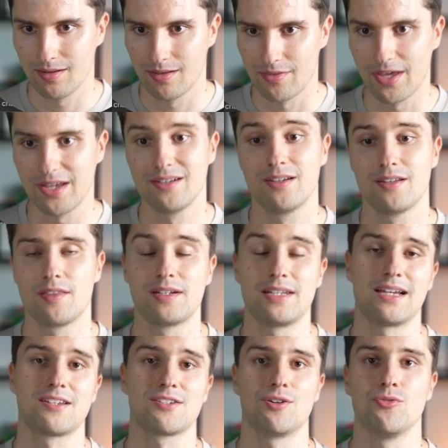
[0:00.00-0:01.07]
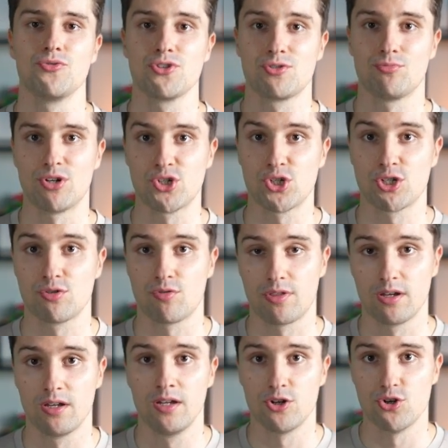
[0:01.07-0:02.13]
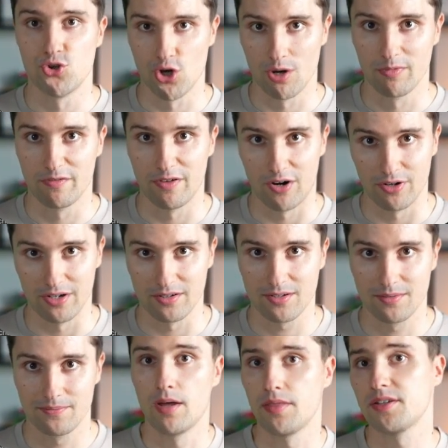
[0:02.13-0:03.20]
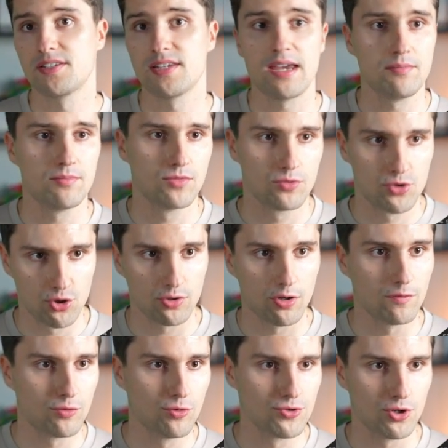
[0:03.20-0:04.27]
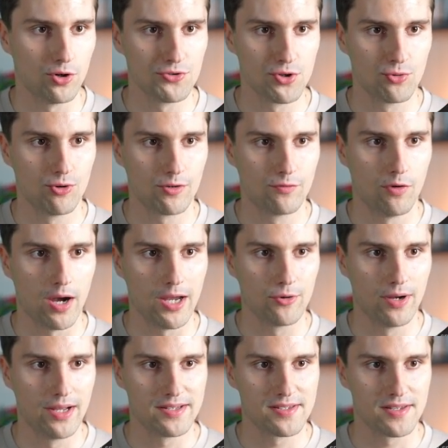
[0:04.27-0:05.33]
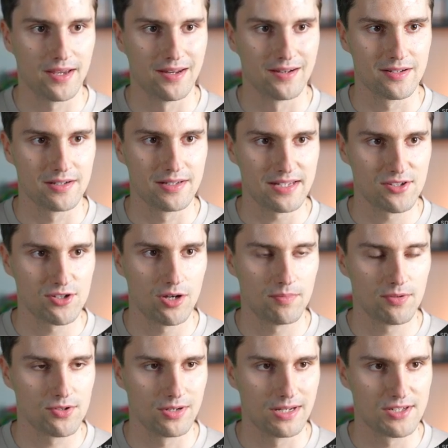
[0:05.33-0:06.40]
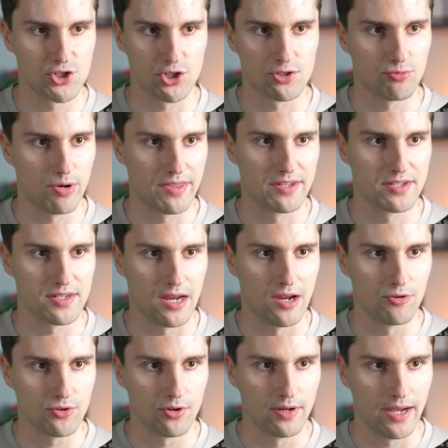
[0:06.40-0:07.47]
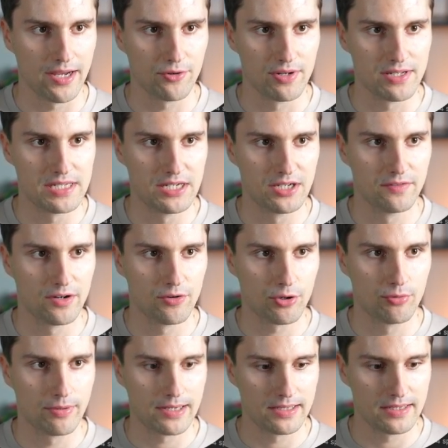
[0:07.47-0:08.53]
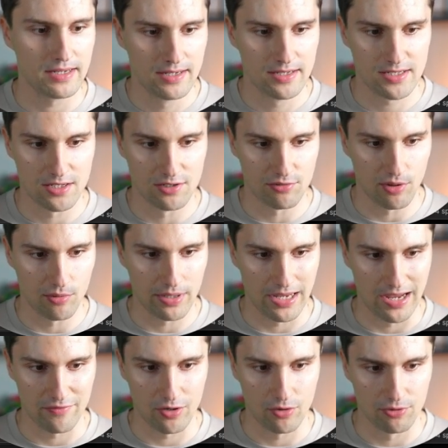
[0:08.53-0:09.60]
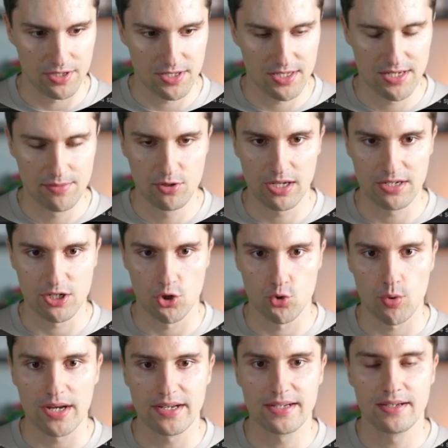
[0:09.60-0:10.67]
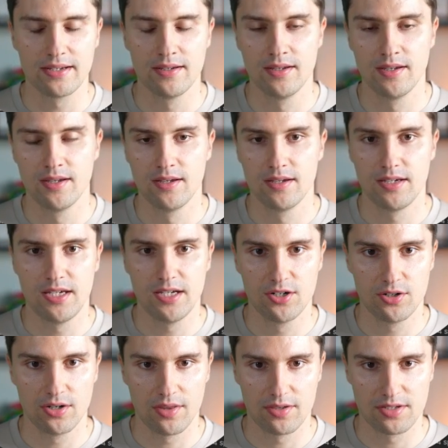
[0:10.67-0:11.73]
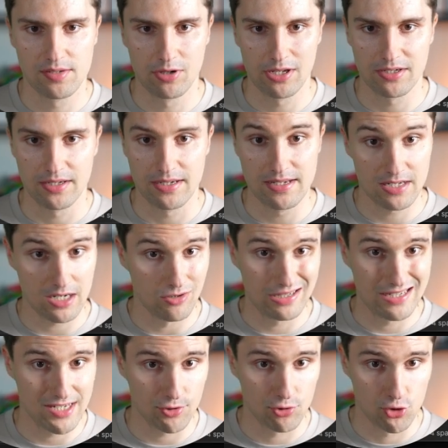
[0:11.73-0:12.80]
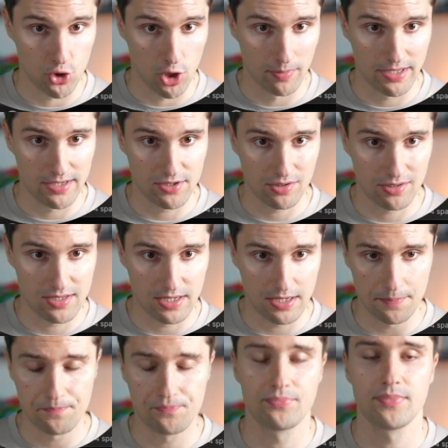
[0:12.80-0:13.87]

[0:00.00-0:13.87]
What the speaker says: then the text also switches to the German variant. And the same should, of course, also work for iOS and desktop. So let's just try this out on iOS here very quickly, since we already have our simulator running. Here, the simulator is currently set to German, as you can see.